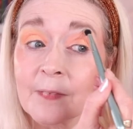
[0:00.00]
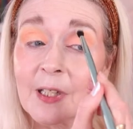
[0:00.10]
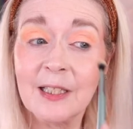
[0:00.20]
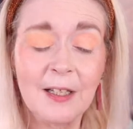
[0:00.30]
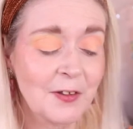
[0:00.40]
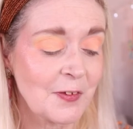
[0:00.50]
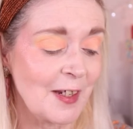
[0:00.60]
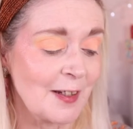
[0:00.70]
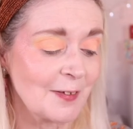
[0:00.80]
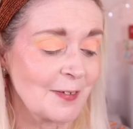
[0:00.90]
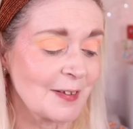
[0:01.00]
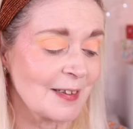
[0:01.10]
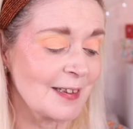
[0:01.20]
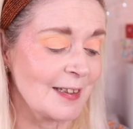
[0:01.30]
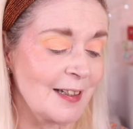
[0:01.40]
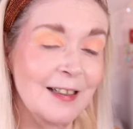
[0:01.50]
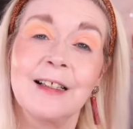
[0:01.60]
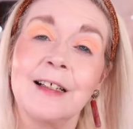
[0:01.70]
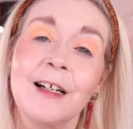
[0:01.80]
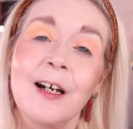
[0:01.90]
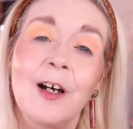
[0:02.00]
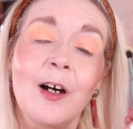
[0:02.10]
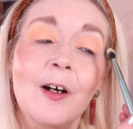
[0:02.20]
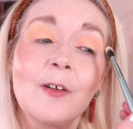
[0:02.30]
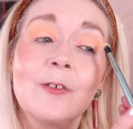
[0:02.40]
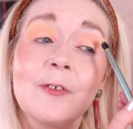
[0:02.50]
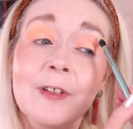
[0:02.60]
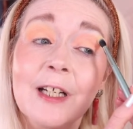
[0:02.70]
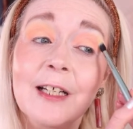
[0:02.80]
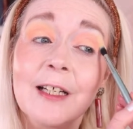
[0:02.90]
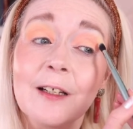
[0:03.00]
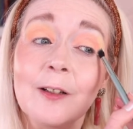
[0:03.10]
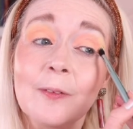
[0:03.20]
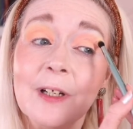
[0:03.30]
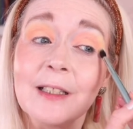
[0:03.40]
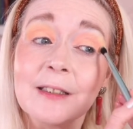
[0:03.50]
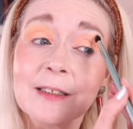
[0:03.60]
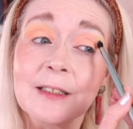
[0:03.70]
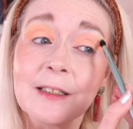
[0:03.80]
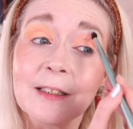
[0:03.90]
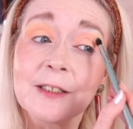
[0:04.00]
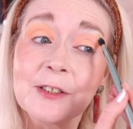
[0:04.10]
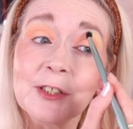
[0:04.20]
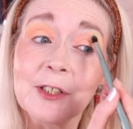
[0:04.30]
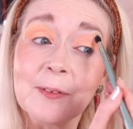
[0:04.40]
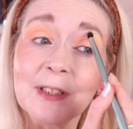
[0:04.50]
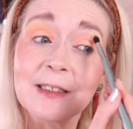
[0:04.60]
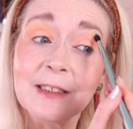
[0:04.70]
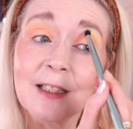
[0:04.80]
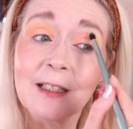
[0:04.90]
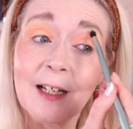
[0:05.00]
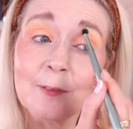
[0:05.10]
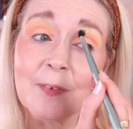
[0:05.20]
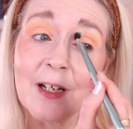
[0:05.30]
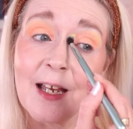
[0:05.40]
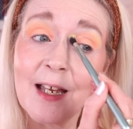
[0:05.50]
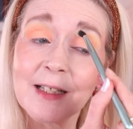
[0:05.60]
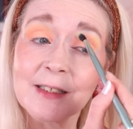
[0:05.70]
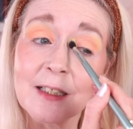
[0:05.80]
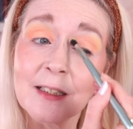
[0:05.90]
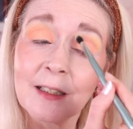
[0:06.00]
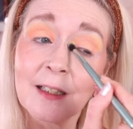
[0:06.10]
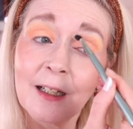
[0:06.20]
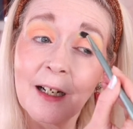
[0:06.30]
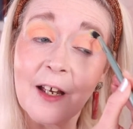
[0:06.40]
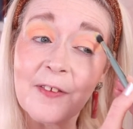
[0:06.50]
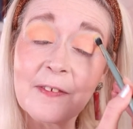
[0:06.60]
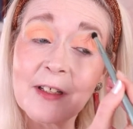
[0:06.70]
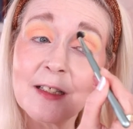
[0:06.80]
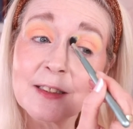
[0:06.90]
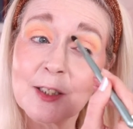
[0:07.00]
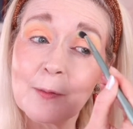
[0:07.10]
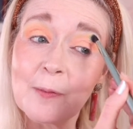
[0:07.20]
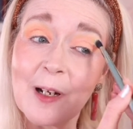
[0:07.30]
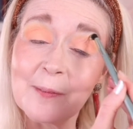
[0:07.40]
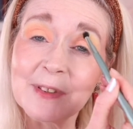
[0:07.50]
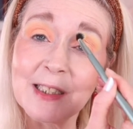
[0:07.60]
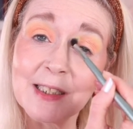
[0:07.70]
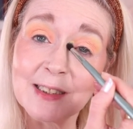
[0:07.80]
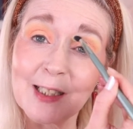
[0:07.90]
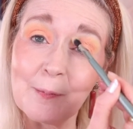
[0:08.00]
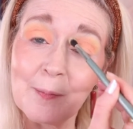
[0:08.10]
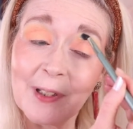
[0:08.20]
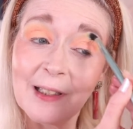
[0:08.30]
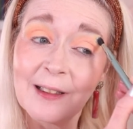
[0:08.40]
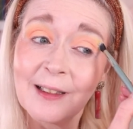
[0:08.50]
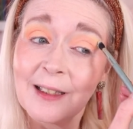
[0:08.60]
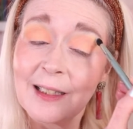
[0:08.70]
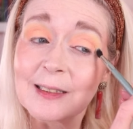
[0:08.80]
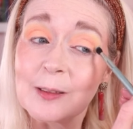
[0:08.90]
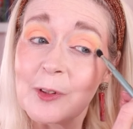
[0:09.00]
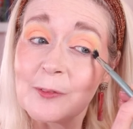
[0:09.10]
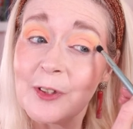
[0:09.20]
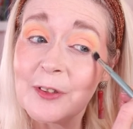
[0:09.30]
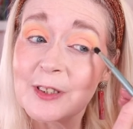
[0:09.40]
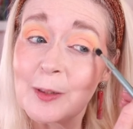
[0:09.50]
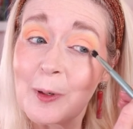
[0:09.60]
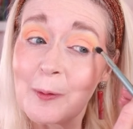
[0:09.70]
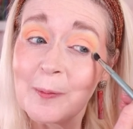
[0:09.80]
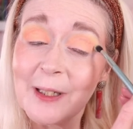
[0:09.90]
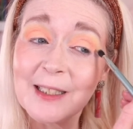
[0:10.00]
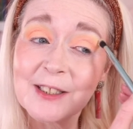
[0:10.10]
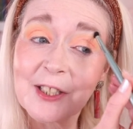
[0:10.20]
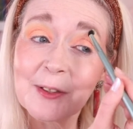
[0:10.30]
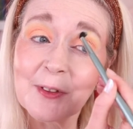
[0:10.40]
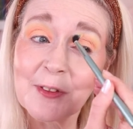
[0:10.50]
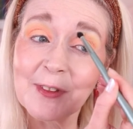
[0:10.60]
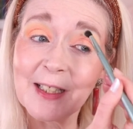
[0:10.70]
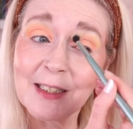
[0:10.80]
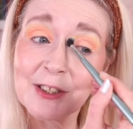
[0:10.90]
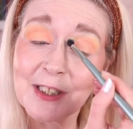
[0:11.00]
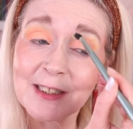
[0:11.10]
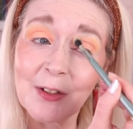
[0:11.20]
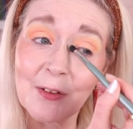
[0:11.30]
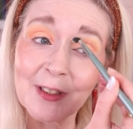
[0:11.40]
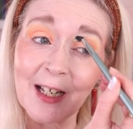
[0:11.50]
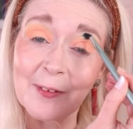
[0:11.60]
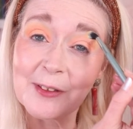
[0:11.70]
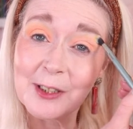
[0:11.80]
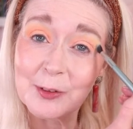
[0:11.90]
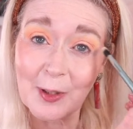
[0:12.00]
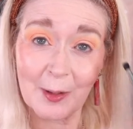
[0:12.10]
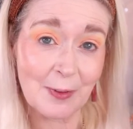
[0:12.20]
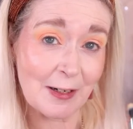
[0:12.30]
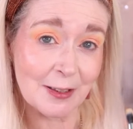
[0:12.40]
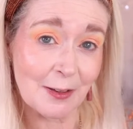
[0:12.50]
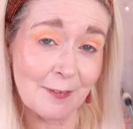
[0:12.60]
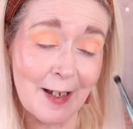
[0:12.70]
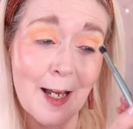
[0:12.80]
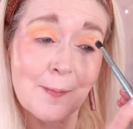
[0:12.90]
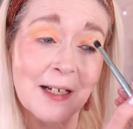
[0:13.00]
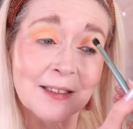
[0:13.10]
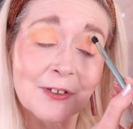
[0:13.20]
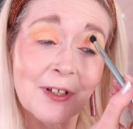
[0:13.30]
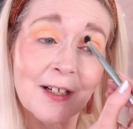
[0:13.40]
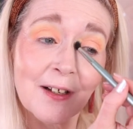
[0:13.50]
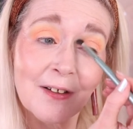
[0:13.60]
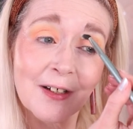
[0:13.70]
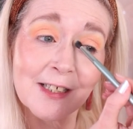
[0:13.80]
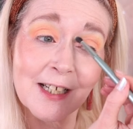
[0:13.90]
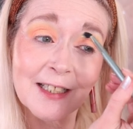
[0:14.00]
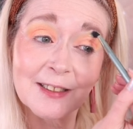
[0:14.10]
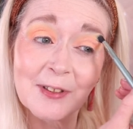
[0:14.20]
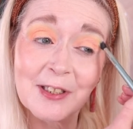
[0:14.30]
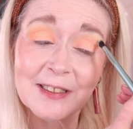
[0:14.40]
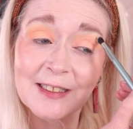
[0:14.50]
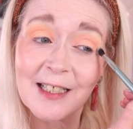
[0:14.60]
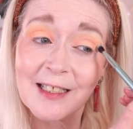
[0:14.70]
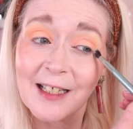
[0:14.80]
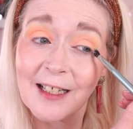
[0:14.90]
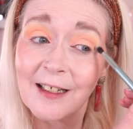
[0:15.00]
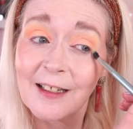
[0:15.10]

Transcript: The other thing that I really can't wait to do is to have my hair done. I think the last time I went was in December, so my roots are probably 2 or 3 inches long now, which is why I'm wearing a lot of hairbands trying to hide it, because when you see the